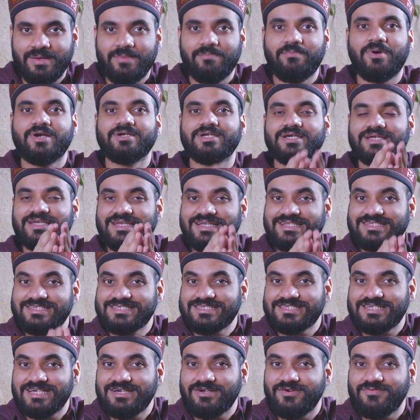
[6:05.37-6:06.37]
But
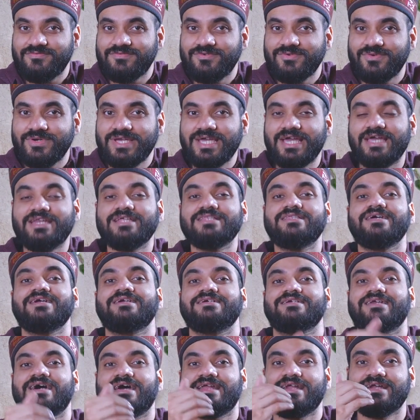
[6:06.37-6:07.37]
instead of doing
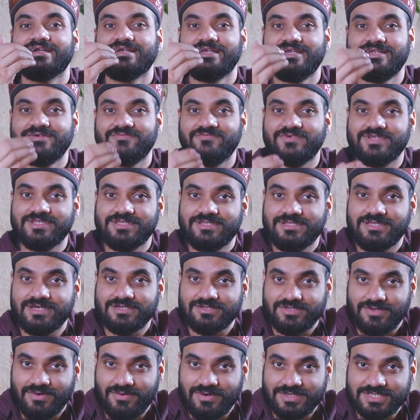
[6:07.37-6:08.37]
anything directly with
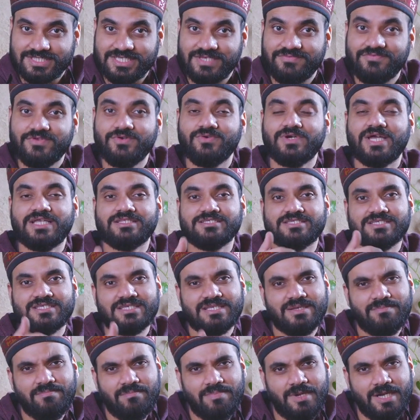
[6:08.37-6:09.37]
the thoughts, if you can
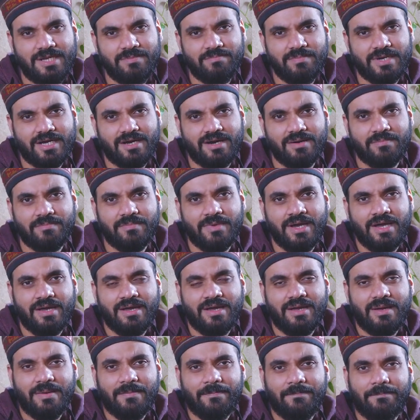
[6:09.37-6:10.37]
simply become
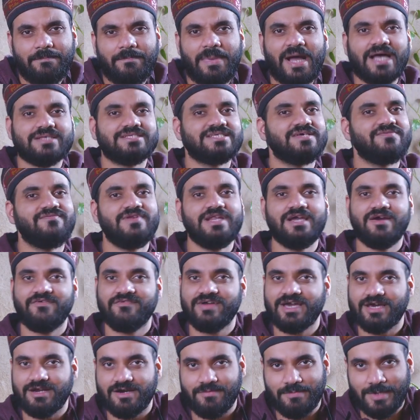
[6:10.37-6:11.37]
passively
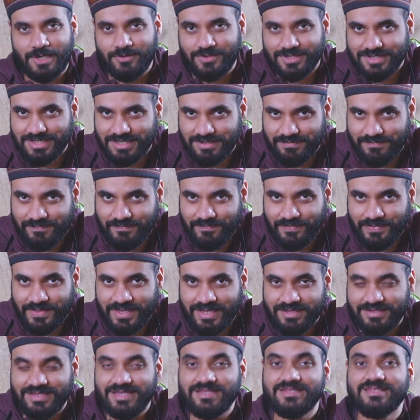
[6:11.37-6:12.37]
aware about them,
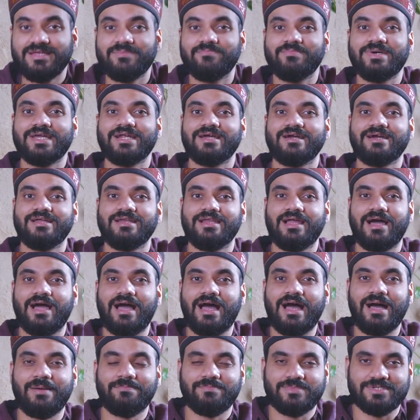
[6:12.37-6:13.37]
then the miracle
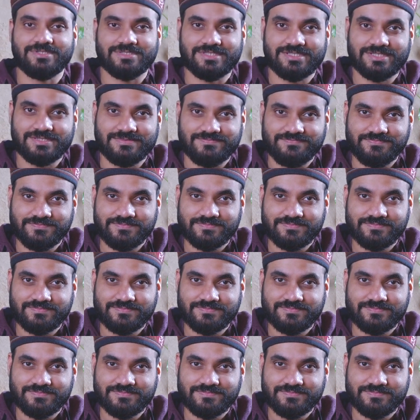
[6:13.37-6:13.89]
happens.